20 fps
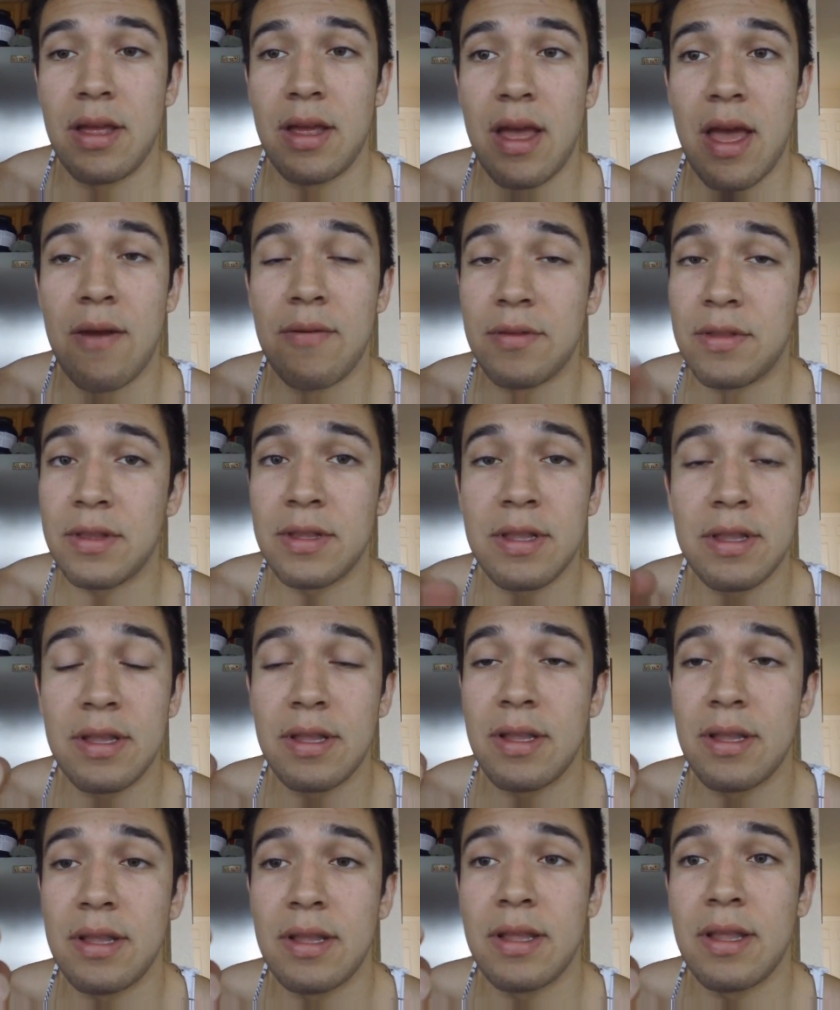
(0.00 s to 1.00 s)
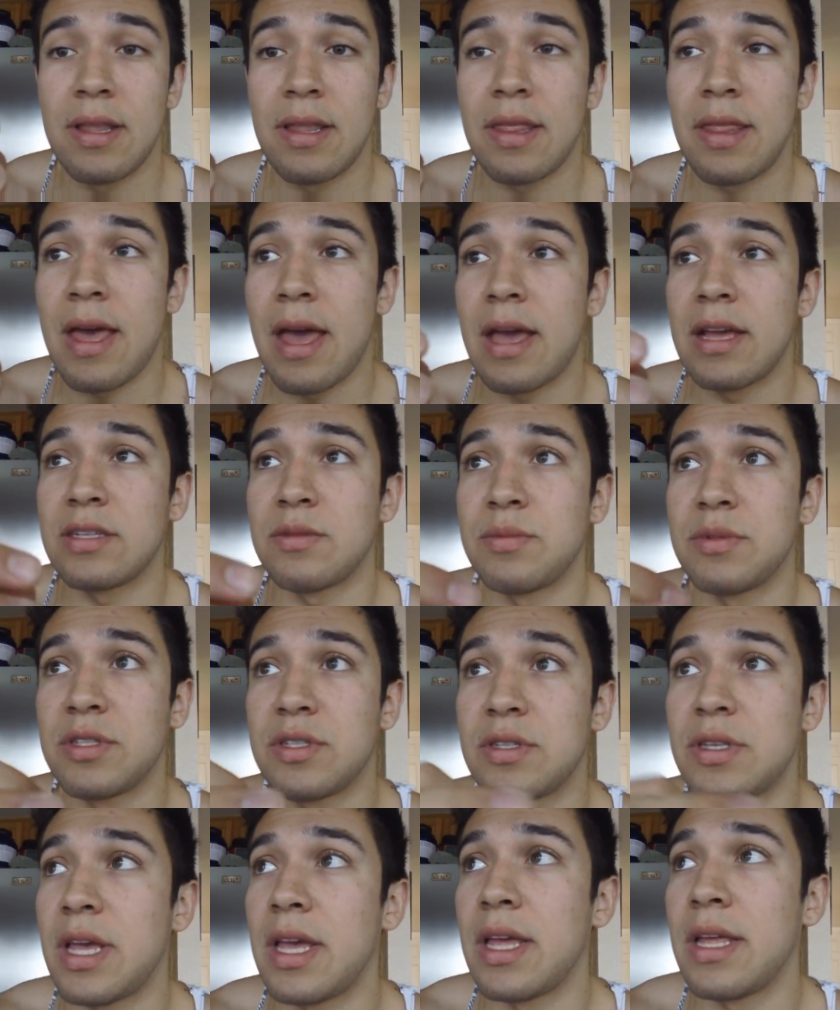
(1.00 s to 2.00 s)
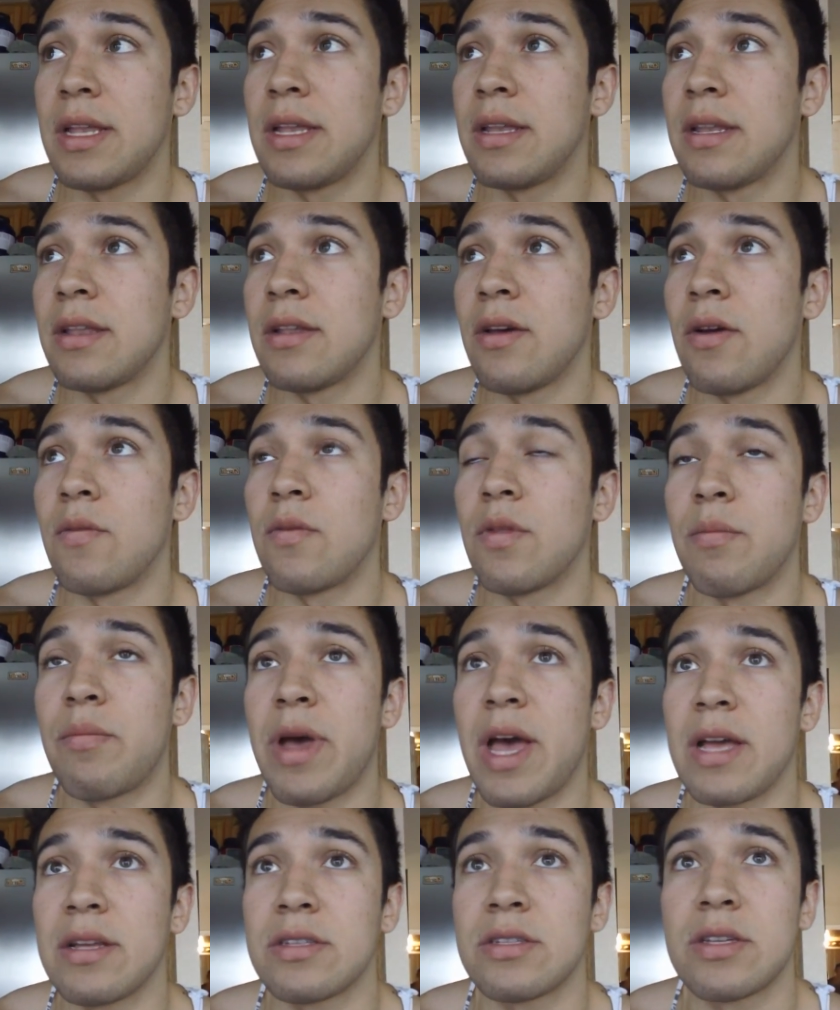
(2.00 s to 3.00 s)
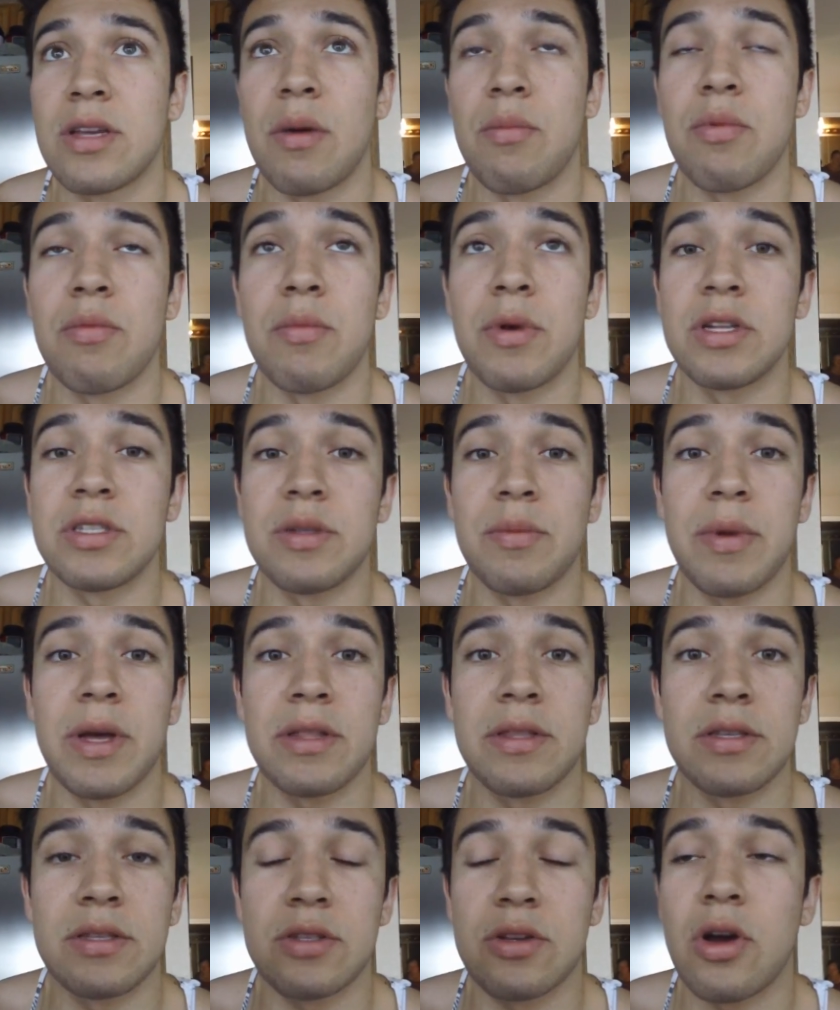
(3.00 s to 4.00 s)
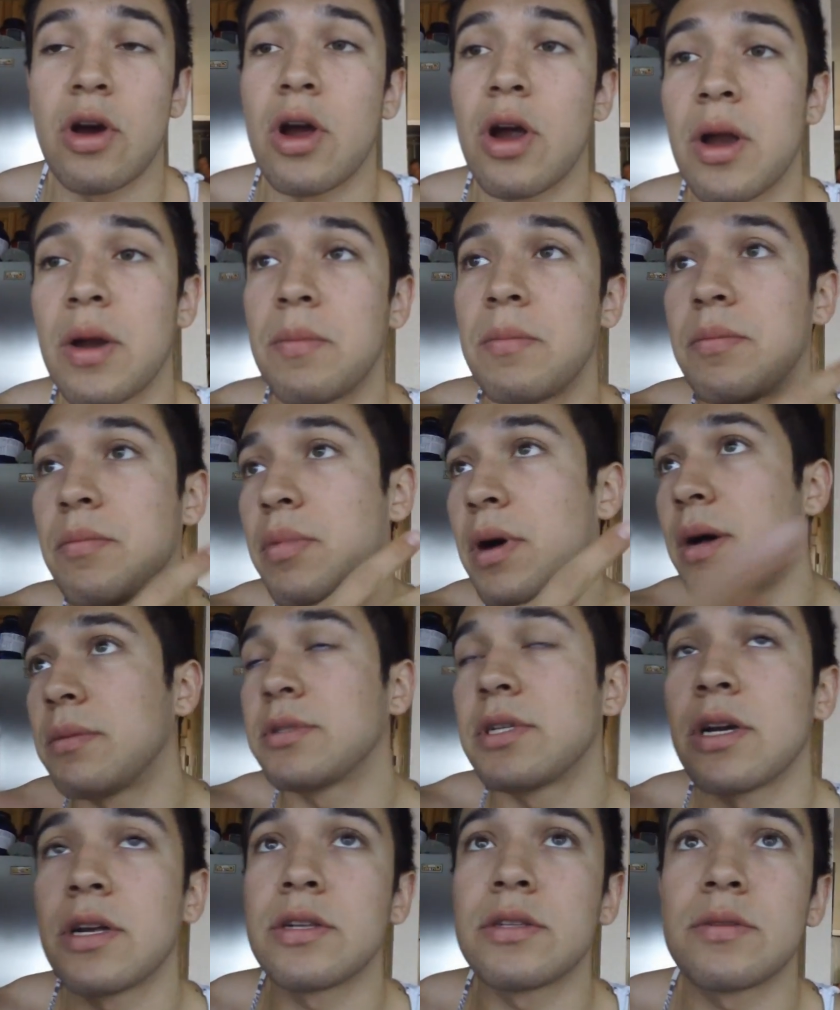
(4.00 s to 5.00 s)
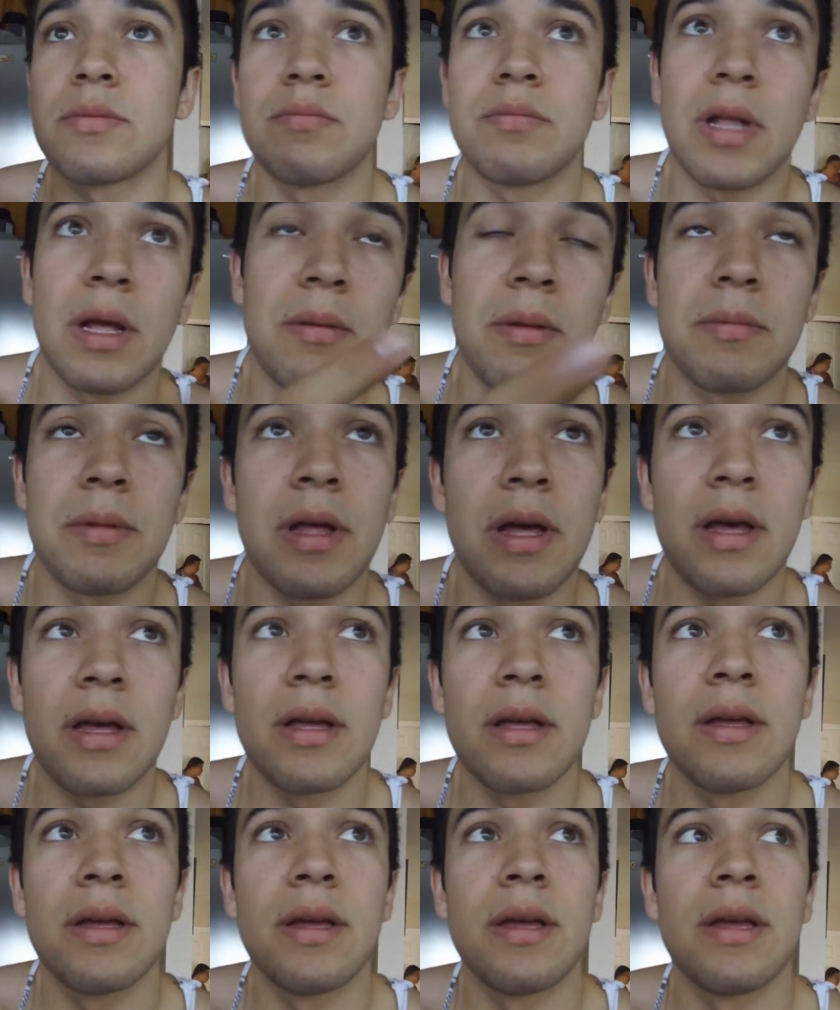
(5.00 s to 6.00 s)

Everything that has been said over the past couple months about this carb, Pop-Tarts, blah blah blah.